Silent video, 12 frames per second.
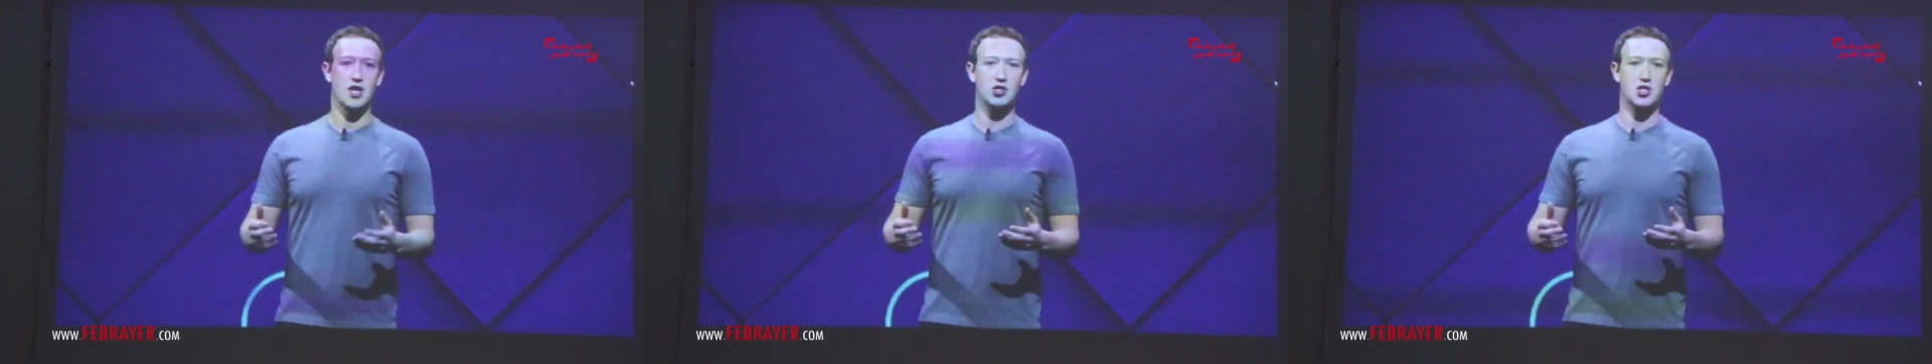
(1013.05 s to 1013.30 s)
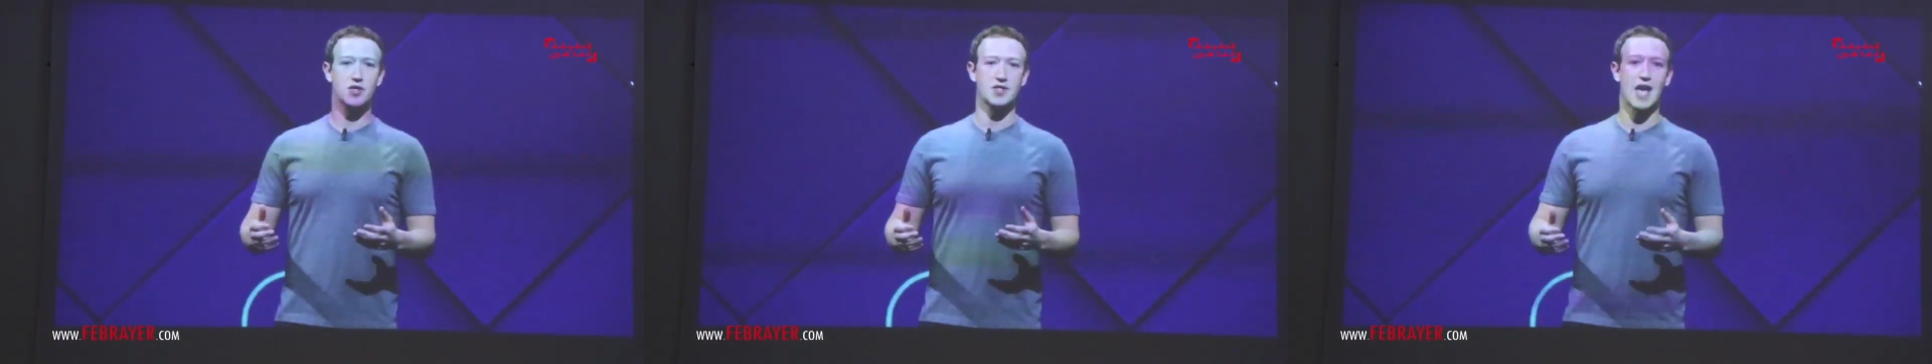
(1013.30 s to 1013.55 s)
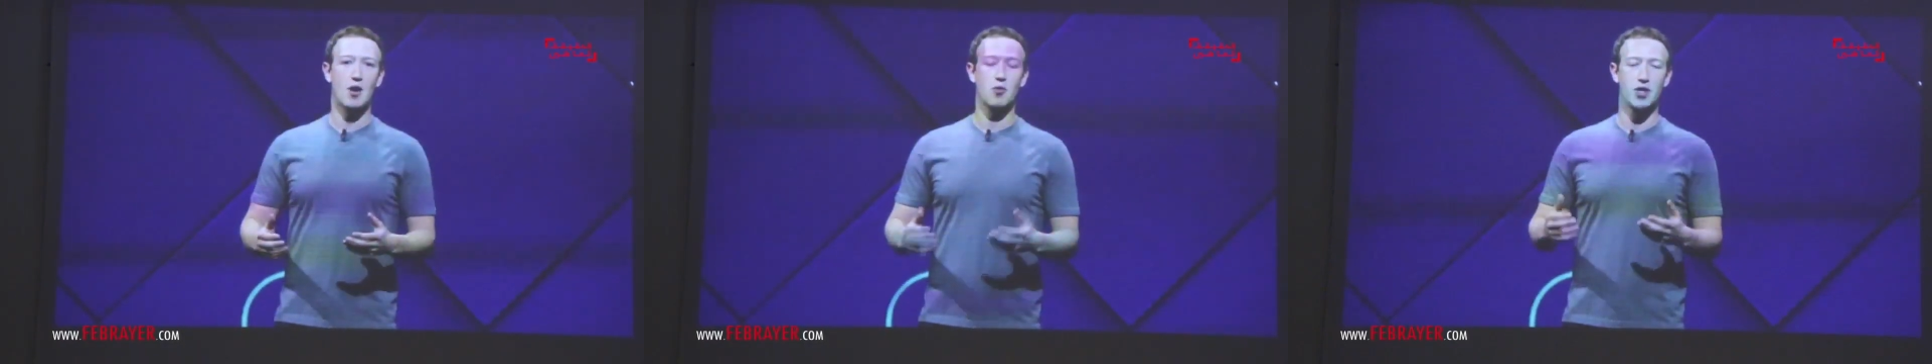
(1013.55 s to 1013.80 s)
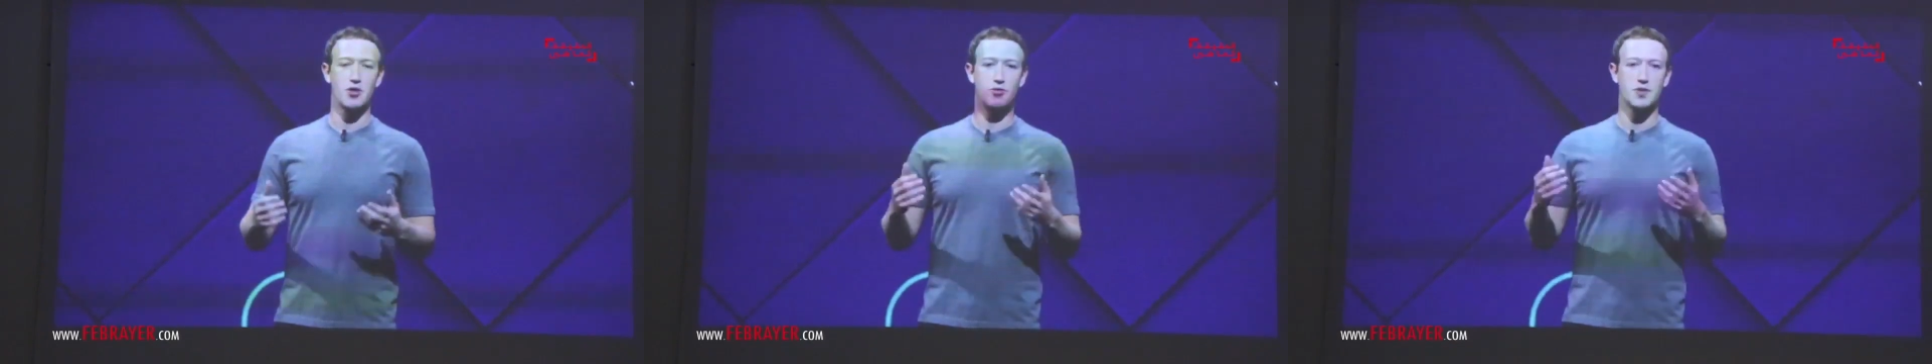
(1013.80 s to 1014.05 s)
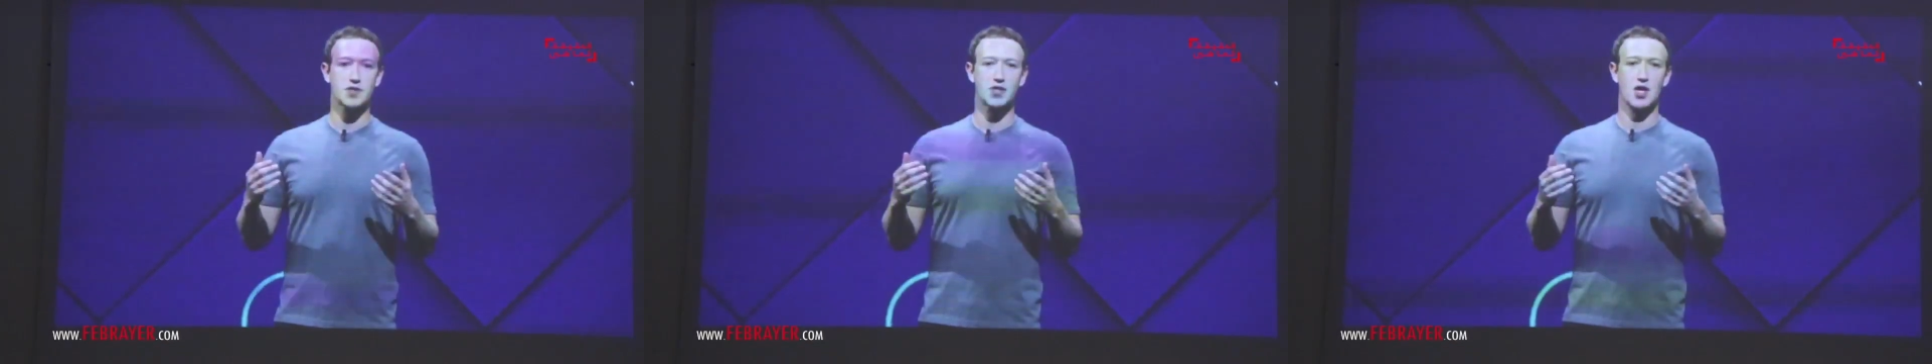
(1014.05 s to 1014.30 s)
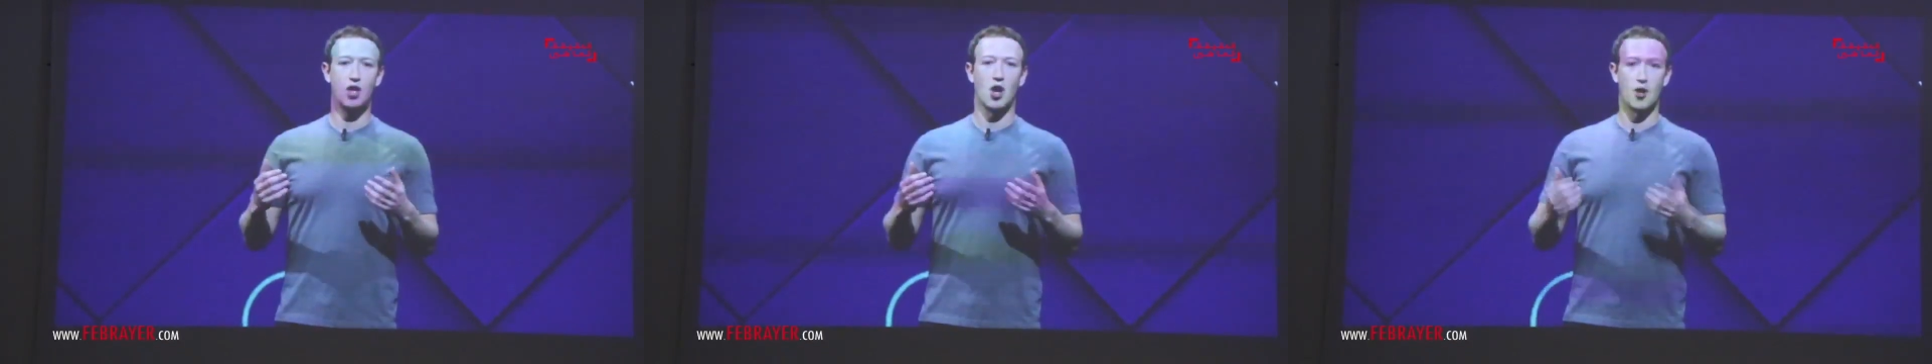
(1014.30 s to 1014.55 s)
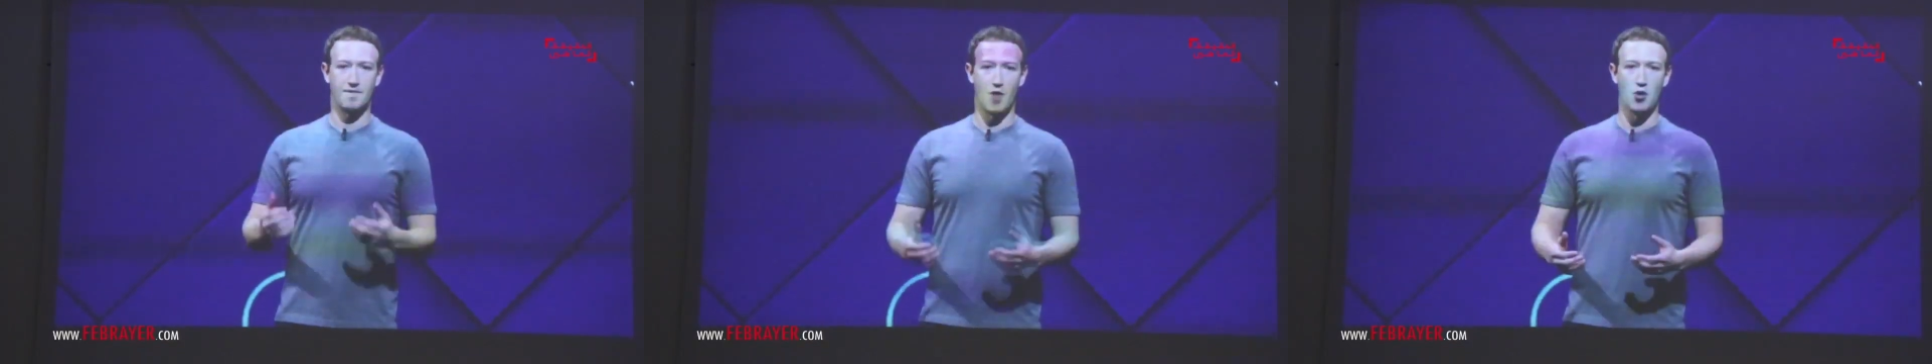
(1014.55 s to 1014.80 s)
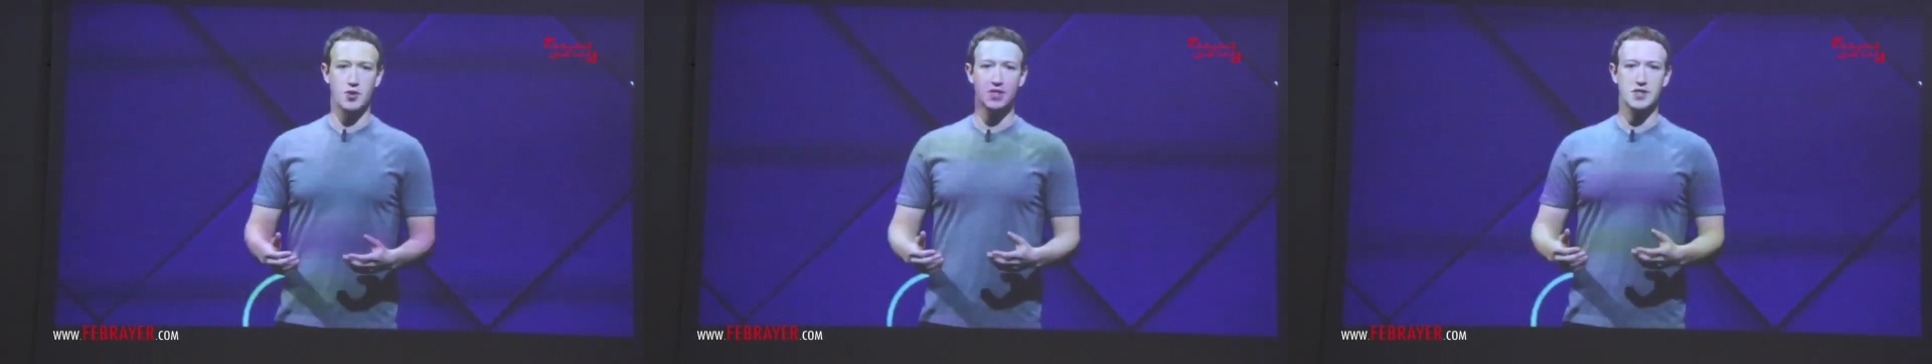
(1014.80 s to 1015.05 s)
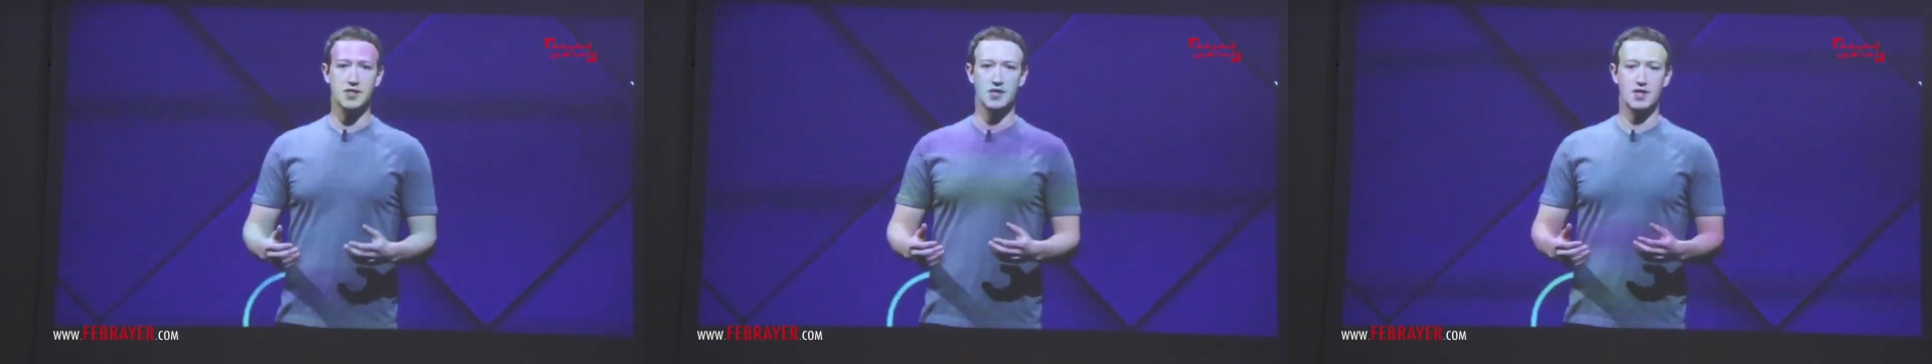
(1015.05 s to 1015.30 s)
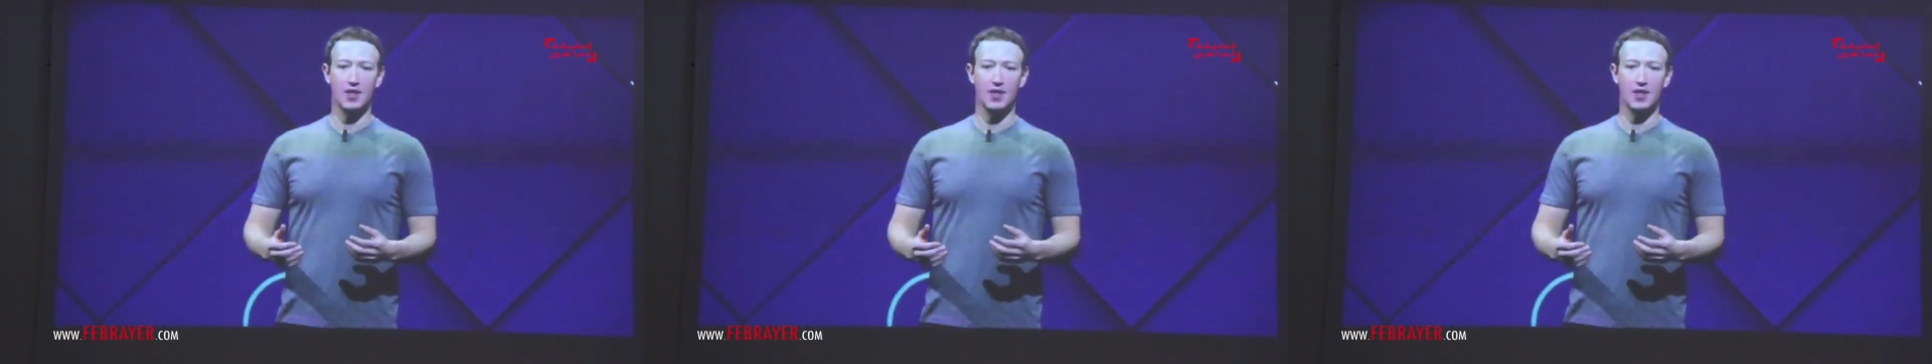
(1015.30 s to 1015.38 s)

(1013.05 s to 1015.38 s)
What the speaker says: changes how we use our phones